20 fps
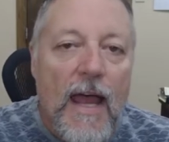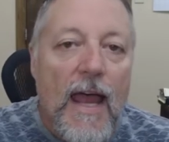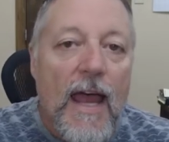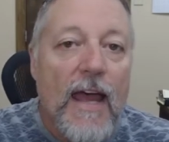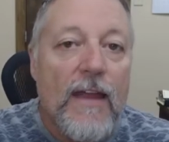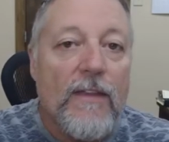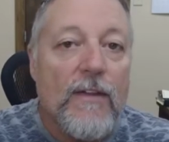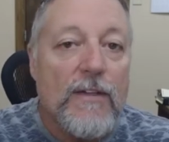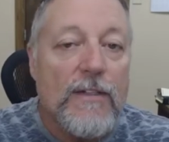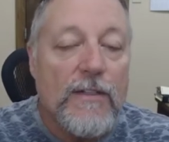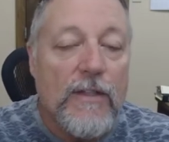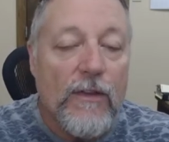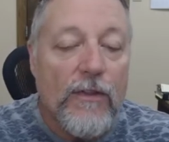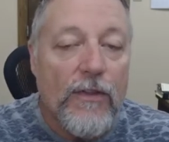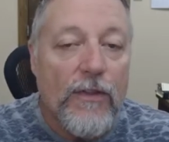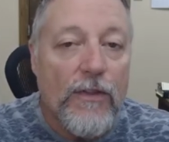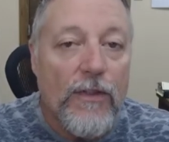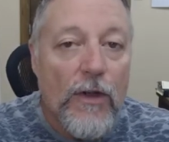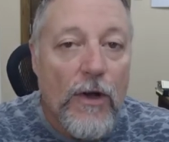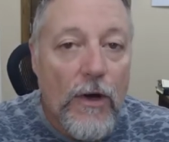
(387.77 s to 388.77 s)
And there's a
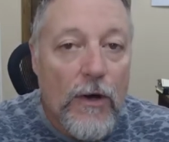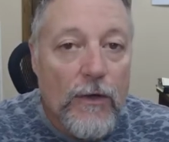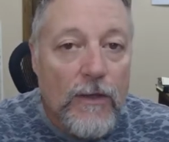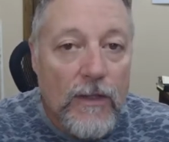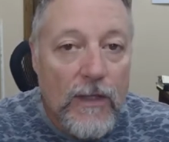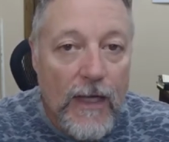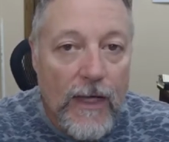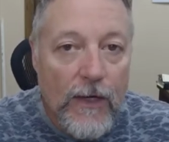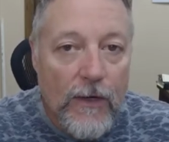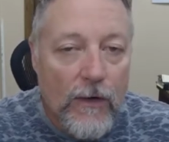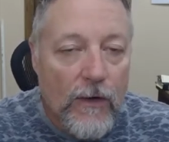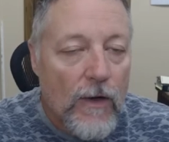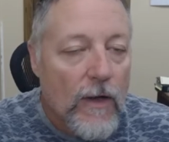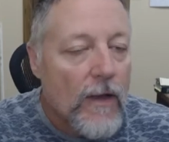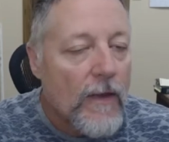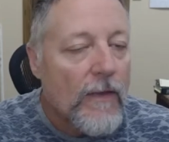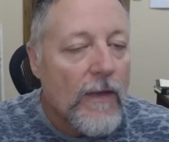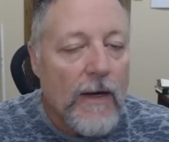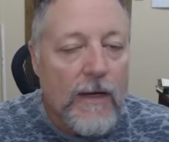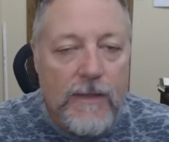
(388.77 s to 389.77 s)
third letter
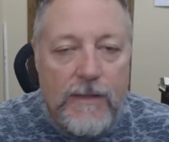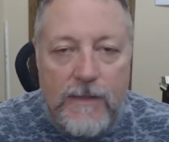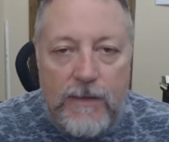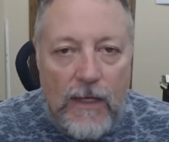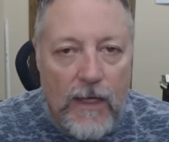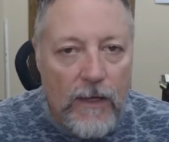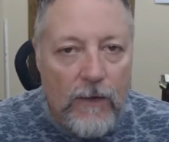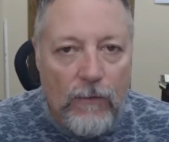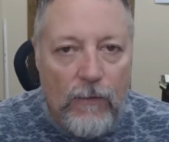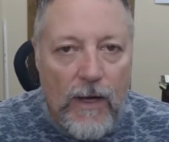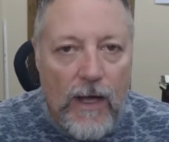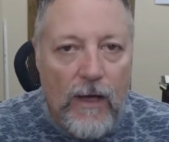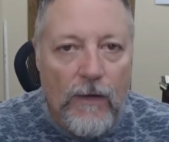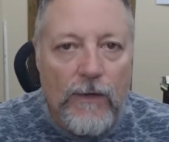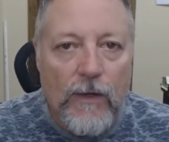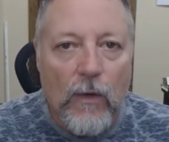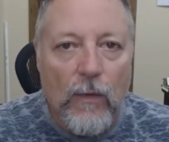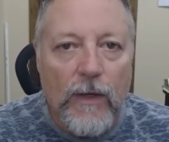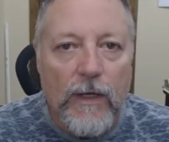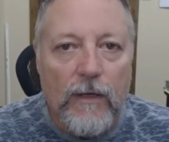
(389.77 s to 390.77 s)
that is not around
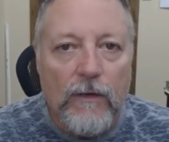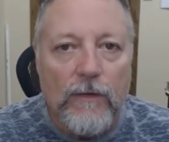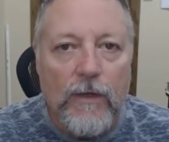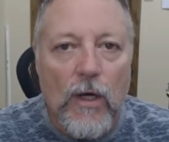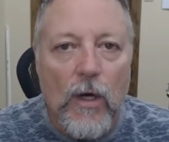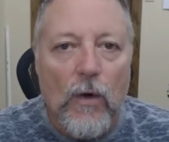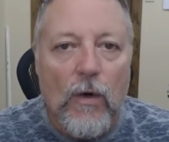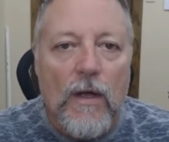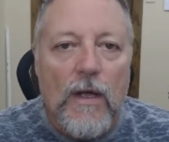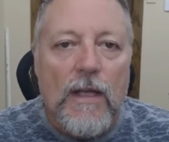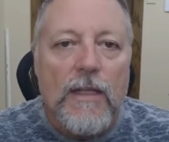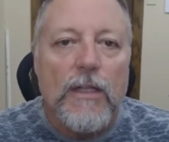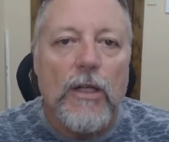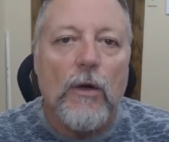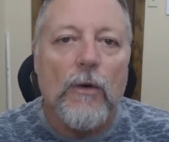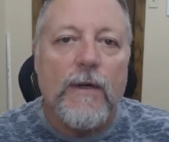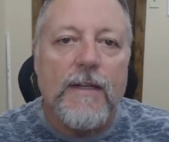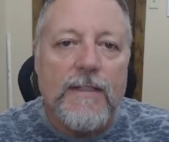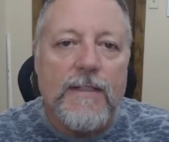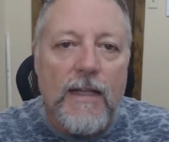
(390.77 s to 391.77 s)
that we don't know,
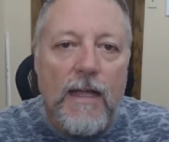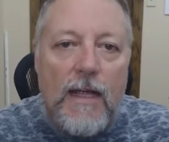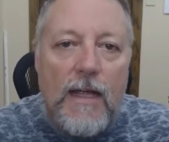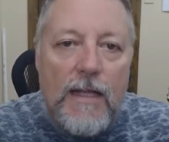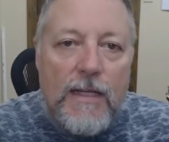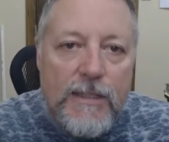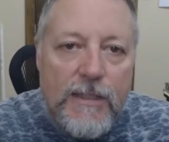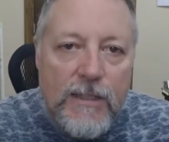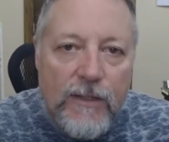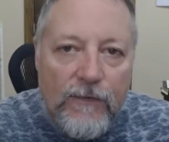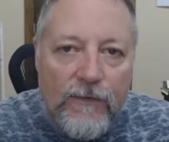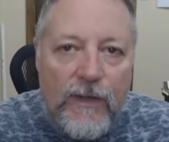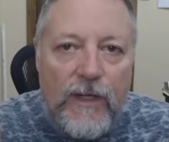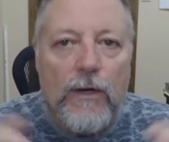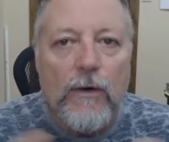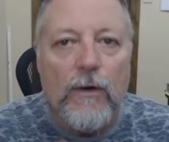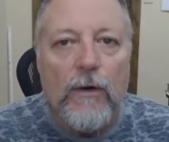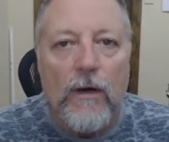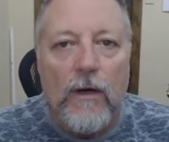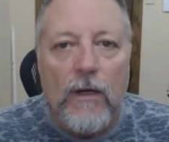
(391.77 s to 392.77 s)
known as the
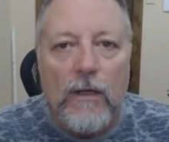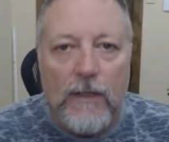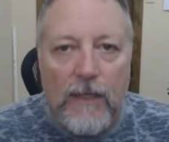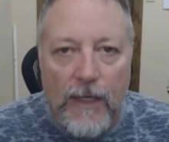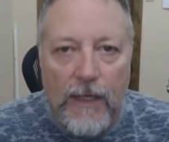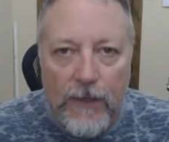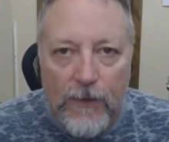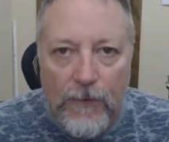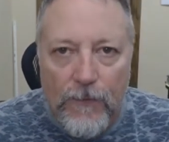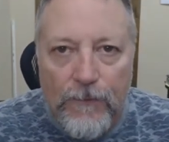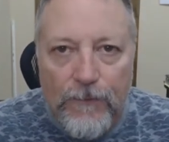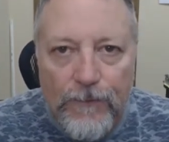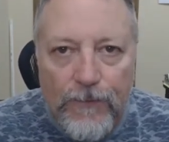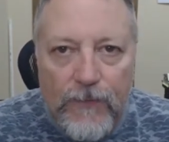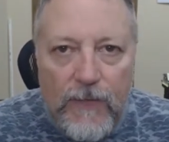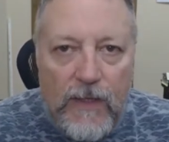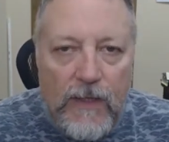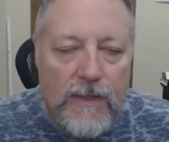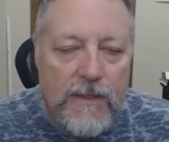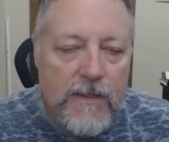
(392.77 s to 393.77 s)
severe letter.
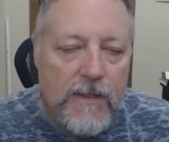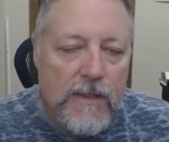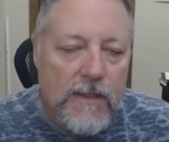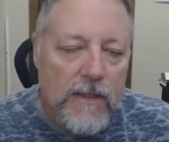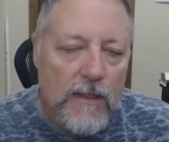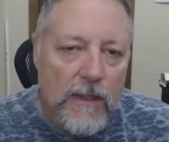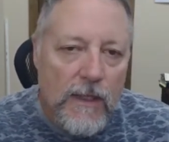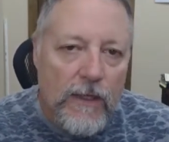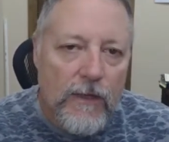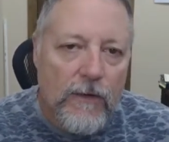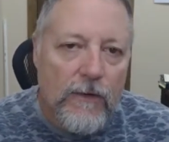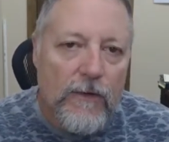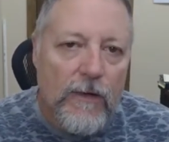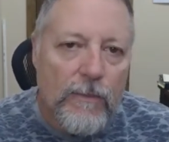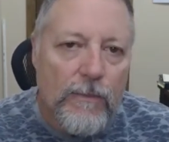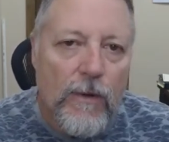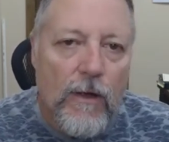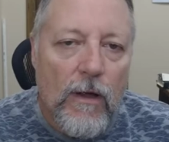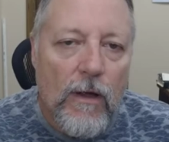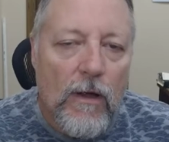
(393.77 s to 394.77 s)
And this is a letter
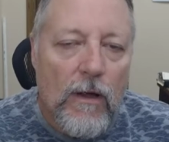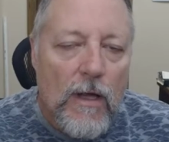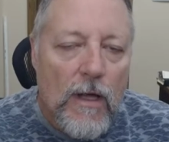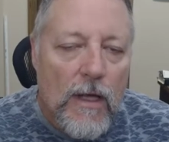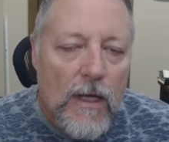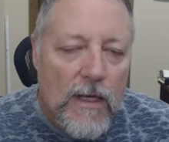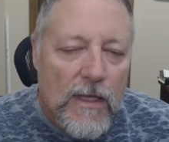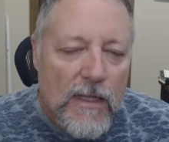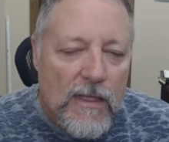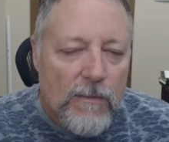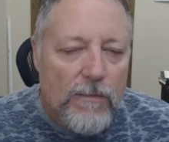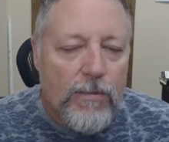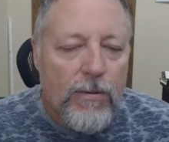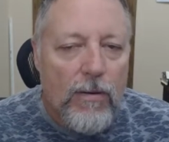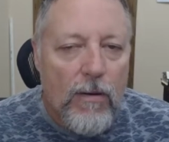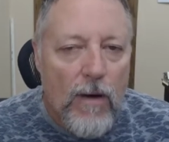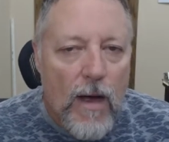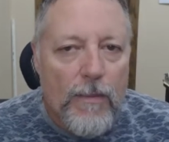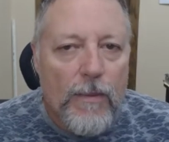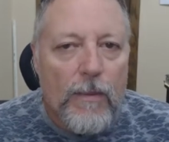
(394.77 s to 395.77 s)
that Paul
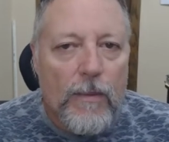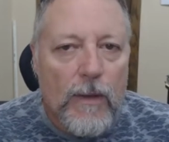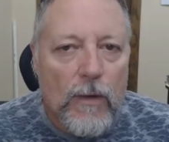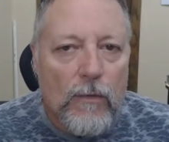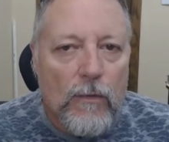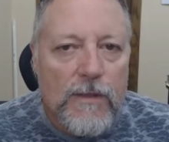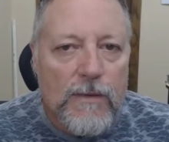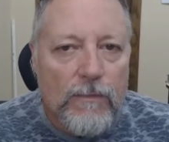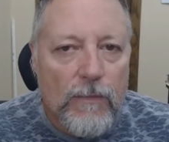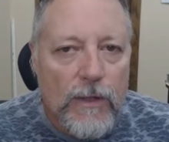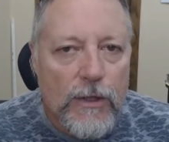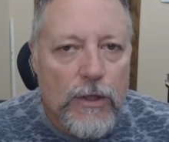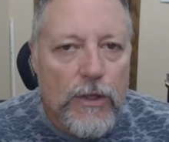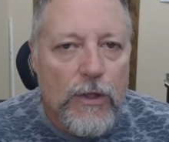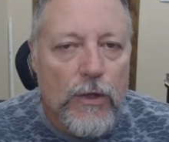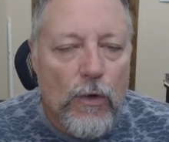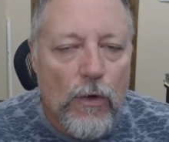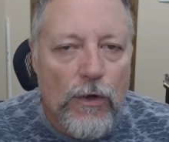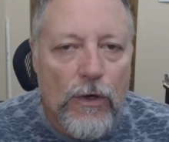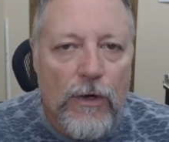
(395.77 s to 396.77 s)
probably was much
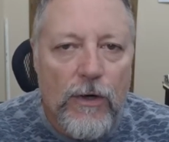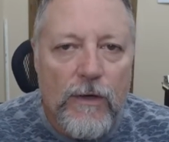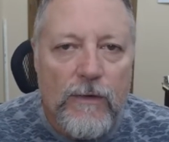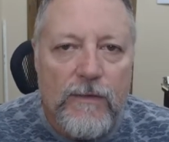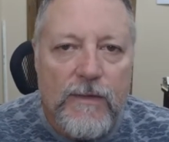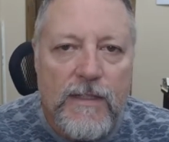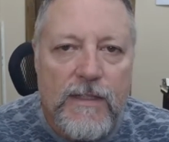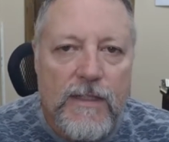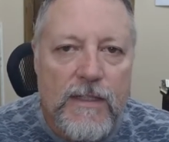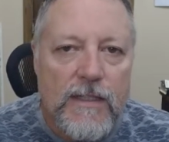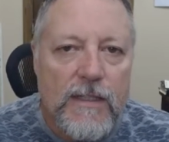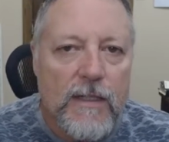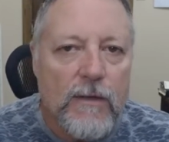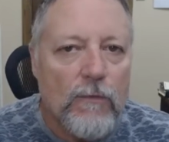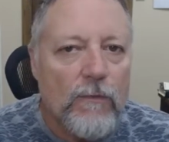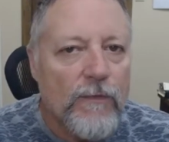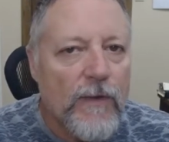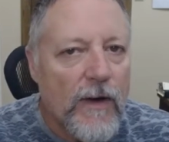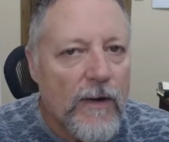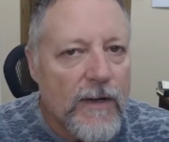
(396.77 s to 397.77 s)
shorter. It was just
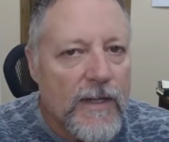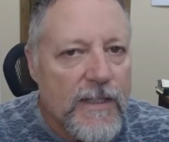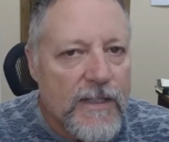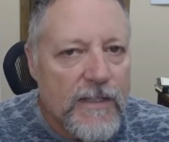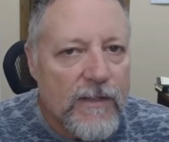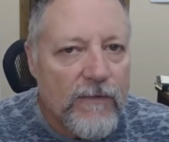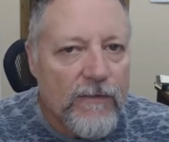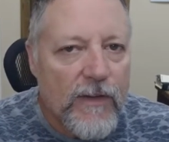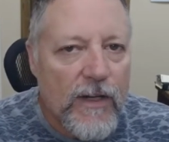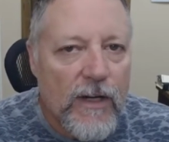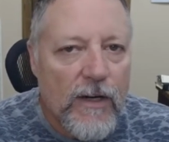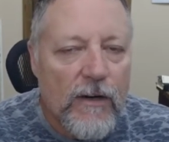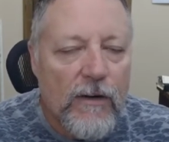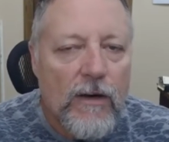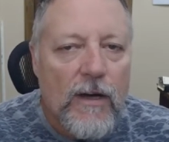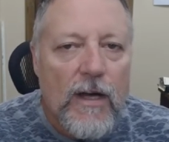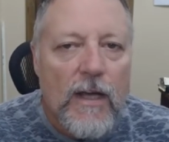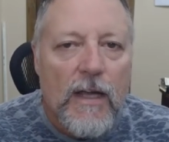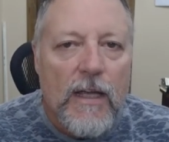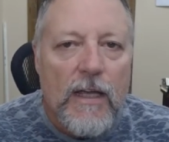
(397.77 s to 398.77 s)
very
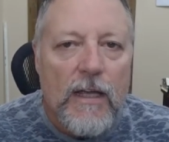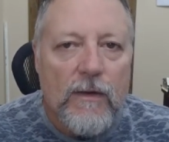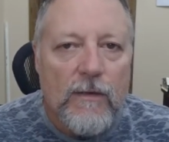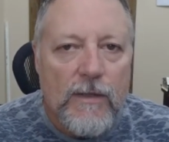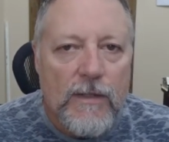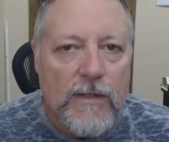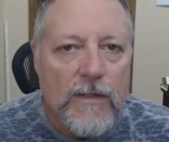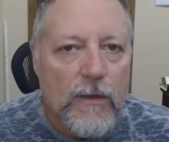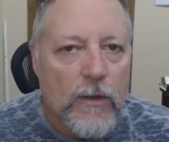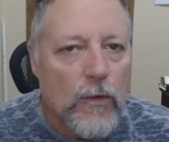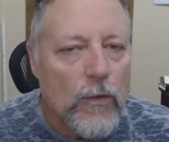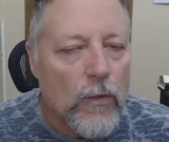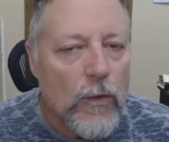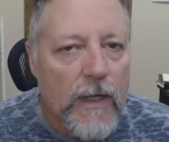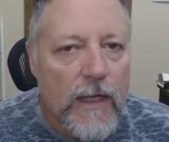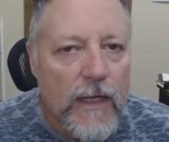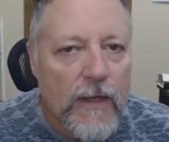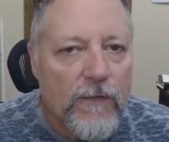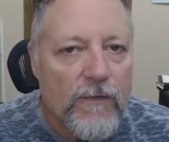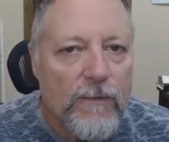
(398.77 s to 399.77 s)
severe. He was
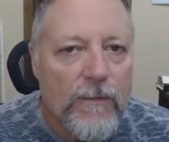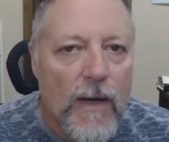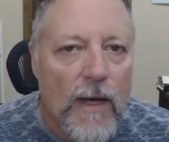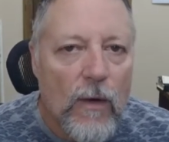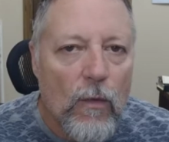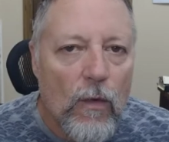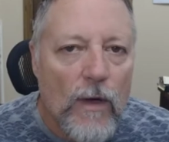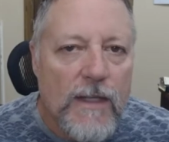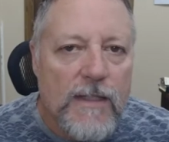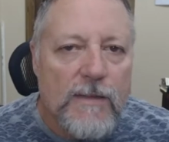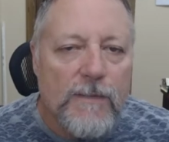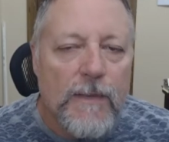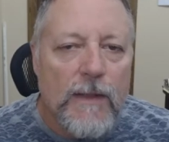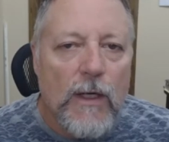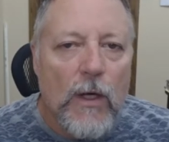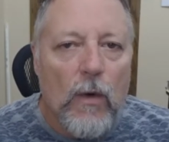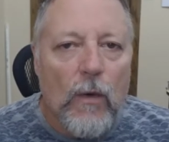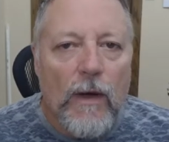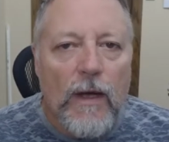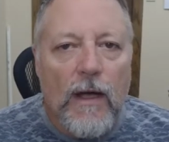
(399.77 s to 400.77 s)
grieved by what has been
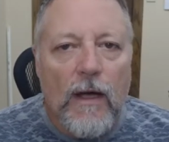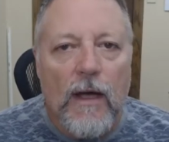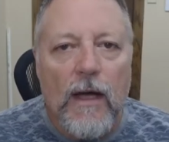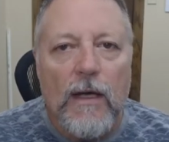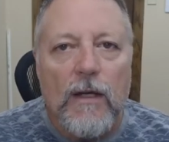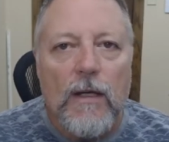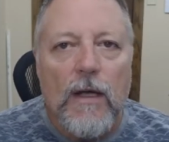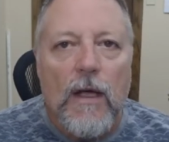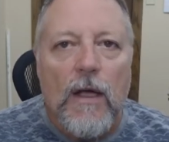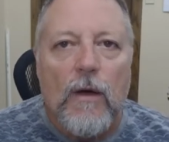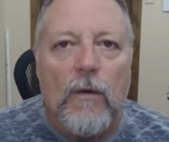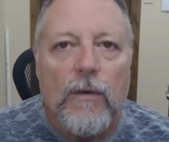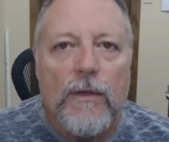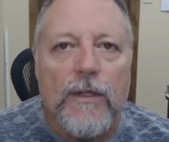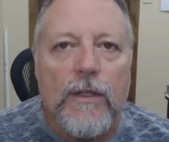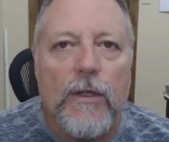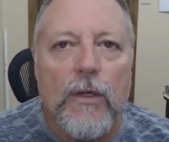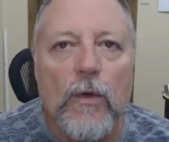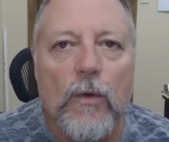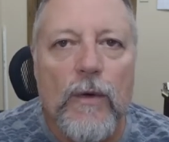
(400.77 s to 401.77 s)
going on with
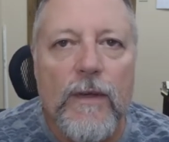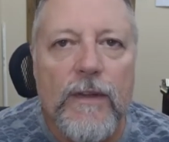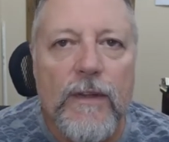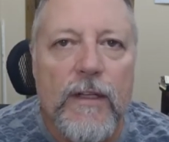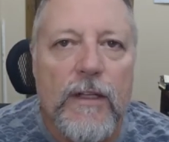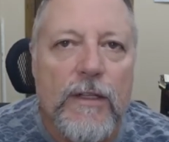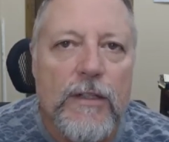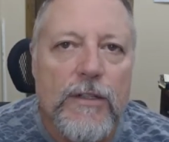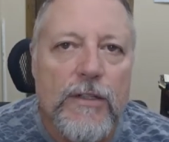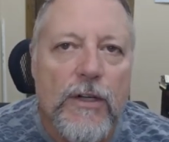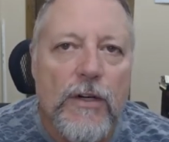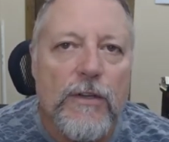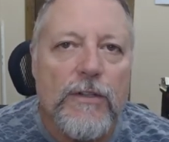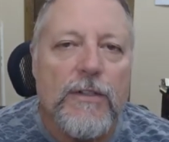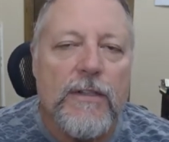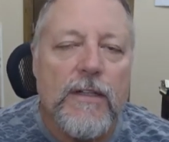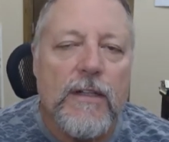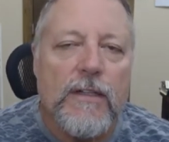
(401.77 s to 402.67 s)
the Corinthian church.